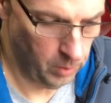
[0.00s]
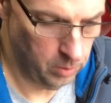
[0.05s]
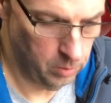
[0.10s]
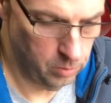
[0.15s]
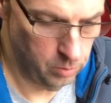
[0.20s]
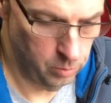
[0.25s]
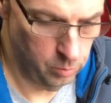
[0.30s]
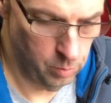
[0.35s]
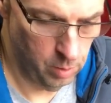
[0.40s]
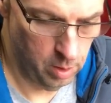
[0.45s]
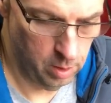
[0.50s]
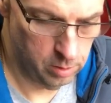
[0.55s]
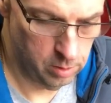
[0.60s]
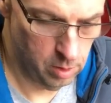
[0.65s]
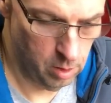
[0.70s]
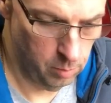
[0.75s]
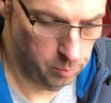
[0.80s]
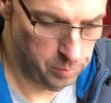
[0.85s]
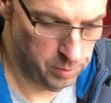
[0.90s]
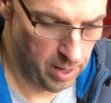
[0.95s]
to
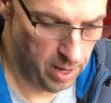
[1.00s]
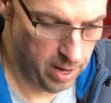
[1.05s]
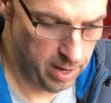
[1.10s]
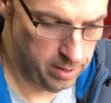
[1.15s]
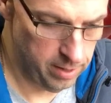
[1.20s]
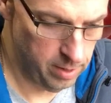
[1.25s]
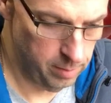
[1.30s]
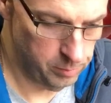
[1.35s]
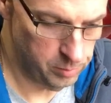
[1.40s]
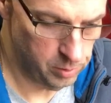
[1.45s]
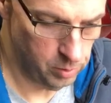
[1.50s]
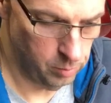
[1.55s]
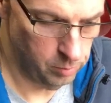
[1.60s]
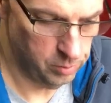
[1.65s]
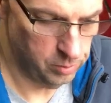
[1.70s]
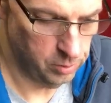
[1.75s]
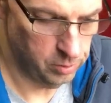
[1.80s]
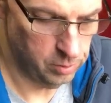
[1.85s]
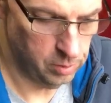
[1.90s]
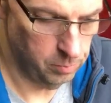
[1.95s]
help tie them. So it's
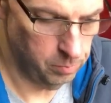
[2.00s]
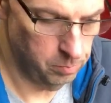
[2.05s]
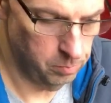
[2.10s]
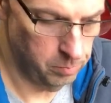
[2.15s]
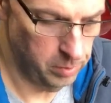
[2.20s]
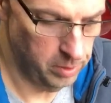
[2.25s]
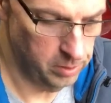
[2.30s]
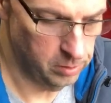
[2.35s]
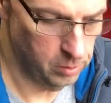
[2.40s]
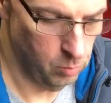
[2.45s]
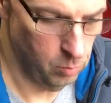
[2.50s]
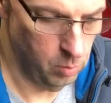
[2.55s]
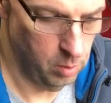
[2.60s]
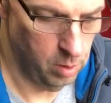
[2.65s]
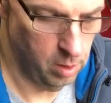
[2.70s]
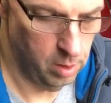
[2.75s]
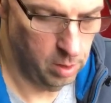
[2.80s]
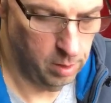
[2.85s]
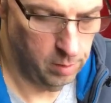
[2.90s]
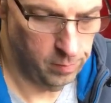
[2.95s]
just a piece of
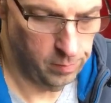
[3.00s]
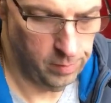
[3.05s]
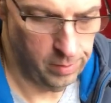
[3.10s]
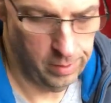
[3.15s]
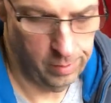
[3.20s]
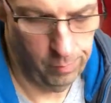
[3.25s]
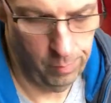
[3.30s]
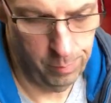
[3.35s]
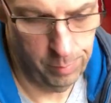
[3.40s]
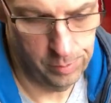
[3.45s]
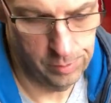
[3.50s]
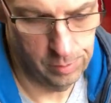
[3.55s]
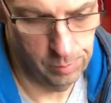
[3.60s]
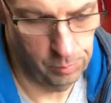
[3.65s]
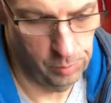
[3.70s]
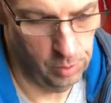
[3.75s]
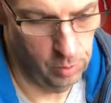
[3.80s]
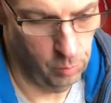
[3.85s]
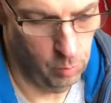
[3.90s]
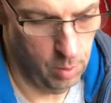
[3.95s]
wood, and we put some
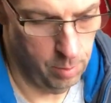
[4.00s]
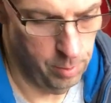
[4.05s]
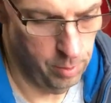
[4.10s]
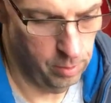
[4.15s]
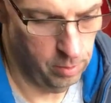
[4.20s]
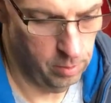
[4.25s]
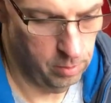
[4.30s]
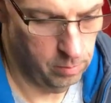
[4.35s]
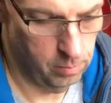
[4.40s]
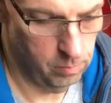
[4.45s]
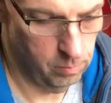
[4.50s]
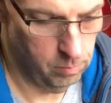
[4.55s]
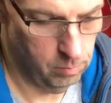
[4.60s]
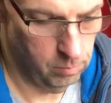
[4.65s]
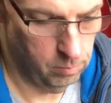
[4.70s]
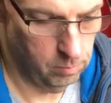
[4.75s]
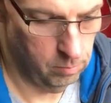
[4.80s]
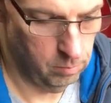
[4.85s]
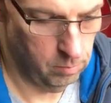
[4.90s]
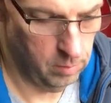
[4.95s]
little rubber
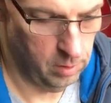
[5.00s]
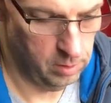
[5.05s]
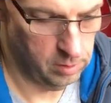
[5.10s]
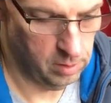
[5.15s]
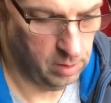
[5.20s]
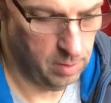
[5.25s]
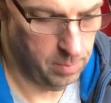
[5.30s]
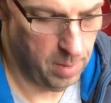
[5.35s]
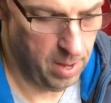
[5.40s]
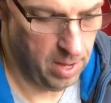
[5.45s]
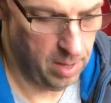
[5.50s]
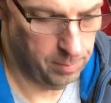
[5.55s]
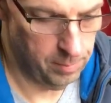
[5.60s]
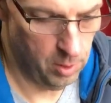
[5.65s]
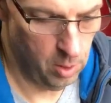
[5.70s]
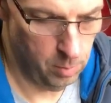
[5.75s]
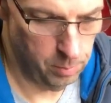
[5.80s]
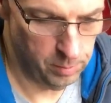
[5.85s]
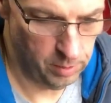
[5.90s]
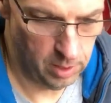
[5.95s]
things on the bottom to
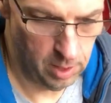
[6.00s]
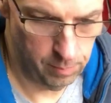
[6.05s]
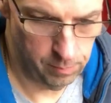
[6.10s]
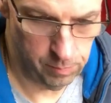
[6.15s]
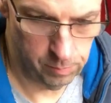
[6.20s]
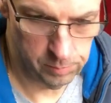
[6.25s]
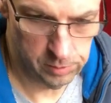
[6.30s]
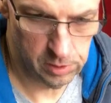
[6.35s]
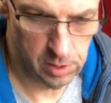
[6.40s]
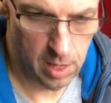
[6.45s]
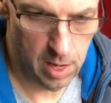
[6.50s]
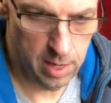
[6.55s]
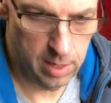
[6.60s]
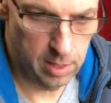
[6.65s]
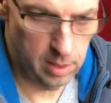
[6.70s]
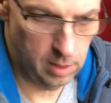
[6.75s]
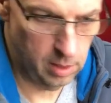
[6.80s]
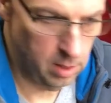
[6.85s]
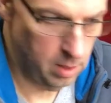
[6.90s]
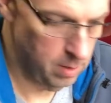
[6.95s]
help it keep from
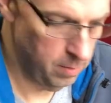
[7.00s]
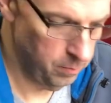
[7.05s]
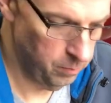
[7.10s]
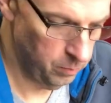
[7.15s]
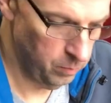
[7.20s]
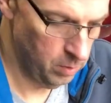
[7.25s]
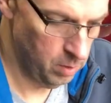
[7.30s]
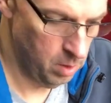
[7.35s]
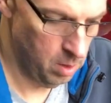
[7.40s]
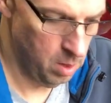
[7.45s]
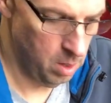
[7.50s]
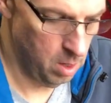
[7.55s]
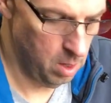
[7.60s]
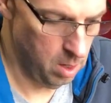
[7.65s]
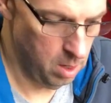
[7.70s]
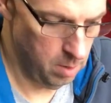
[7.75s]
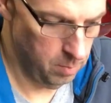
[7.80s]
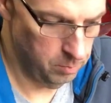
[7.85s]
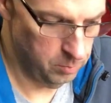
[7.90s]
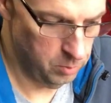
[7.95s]
sliding.
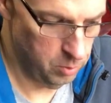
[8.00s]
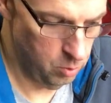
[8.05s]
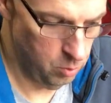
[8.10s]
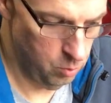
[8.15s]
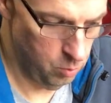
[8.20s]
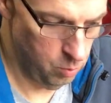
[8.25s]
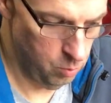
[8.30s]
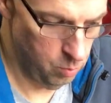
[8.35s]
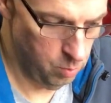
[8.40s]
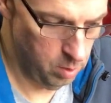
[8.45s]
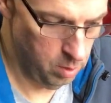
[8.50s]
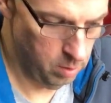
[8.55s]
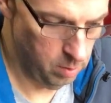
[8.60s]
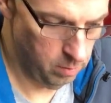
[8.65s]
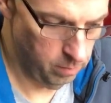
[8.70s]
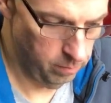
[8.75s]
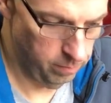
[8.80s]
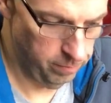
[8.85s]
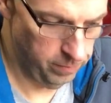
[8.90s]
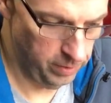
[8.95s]
Two
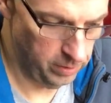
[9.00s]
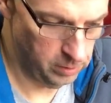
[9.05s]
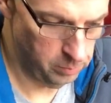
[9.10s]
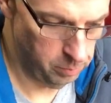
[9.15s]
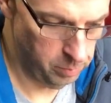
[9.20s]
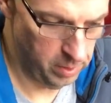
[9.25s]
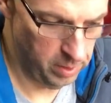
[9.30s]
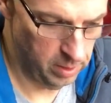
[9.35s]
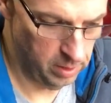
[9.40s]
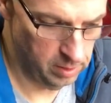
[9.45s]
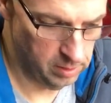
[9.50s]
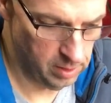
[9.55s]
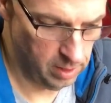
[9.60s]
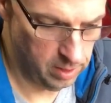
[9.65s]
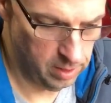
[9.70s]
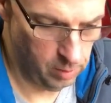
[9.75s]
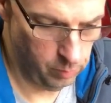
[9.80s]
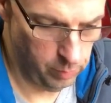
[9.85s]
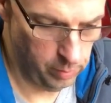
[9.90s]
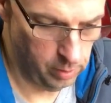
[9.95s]
fixed pins. I
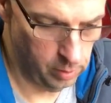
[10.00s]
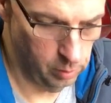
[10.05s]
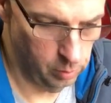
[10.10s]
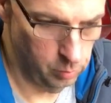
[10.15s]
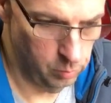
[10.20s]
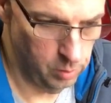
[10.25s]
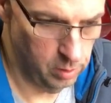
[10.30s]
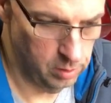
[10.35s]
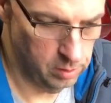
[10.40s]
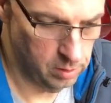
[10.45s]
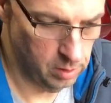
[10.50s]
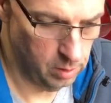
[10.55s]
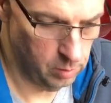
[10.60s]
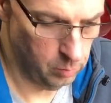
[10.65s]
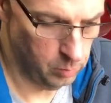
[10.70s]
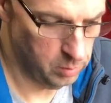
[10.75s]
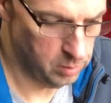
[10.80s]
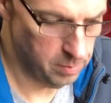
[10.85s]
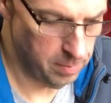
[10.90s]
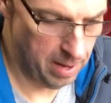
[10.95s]
think we glued these in
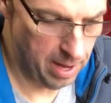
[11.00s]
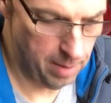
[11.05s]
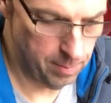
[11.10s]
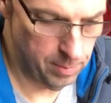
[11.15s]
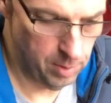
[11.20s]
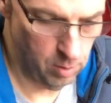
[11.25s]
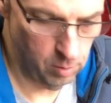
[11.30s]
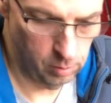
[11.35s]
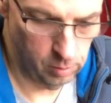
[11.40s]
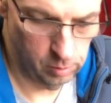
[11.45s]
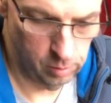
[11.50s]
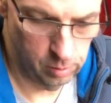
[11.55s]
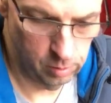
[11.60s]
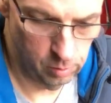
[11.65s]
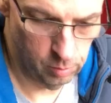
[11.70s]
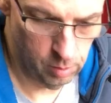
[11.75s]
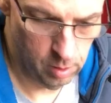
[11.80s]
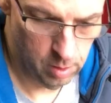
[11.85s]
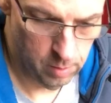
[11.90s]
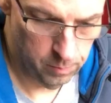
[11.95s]
with some hot melt
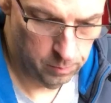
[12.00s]
glue,